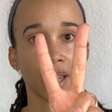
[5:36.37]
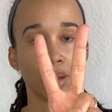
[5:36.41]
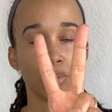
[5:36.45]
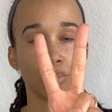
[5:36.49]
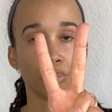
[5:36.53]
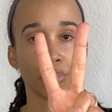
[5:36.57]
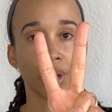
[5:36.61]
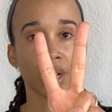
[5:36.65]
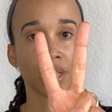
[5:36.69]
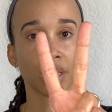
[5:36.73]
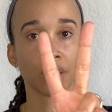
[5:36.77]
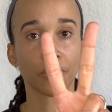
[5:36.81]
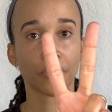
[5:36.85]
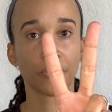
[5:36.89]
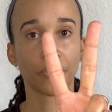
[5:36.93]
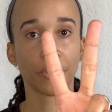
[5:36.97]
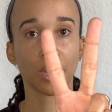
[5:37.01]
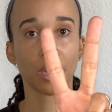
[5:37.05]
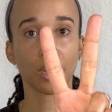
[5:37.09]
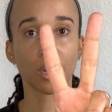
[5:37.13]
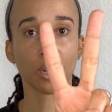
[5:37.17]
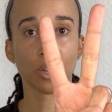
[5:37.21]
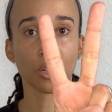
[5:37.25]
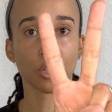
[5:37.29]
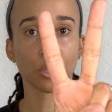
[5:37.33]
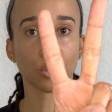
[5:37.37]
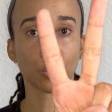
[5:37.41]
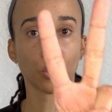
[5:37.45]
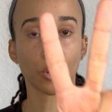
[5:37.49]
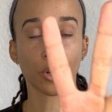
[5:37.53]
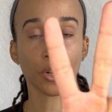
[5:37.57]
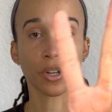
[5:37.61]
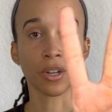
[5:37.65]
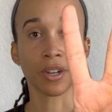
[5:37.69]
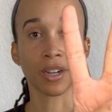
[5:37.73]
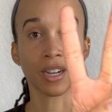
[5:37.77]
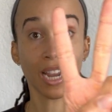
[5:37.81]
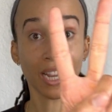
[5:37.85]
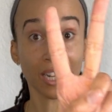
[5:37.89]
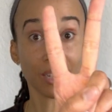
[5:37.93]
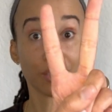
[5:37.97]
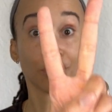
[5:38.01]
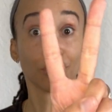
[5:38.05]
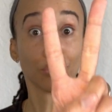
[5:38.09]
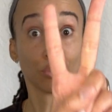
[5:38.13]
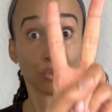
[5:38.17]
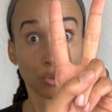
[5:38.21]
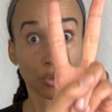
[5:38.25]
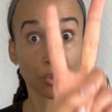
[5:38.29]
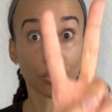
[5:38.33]
and bring the fingers where
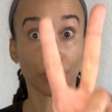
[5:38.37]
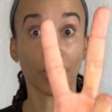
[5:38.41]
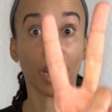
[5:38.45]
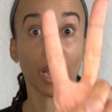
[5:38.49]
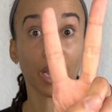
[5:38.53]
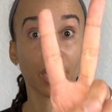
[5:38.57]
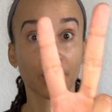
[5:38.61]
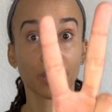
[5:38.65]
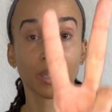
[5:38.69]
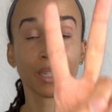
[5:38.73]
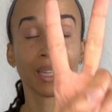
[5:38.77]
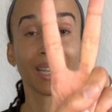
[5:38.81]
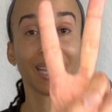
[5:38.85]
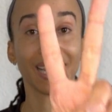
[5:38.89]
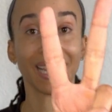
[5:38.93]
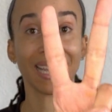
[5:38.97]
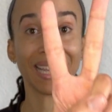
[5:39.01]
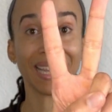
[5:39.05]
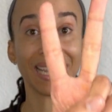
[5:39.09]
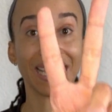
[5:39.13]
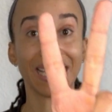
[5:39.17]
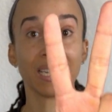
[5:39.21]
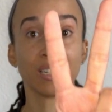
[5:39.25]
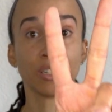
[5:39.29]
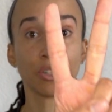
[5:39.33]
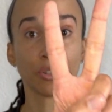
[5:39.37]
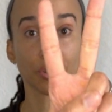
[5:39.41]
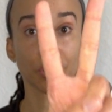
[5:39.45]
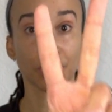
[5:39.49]
it's directly in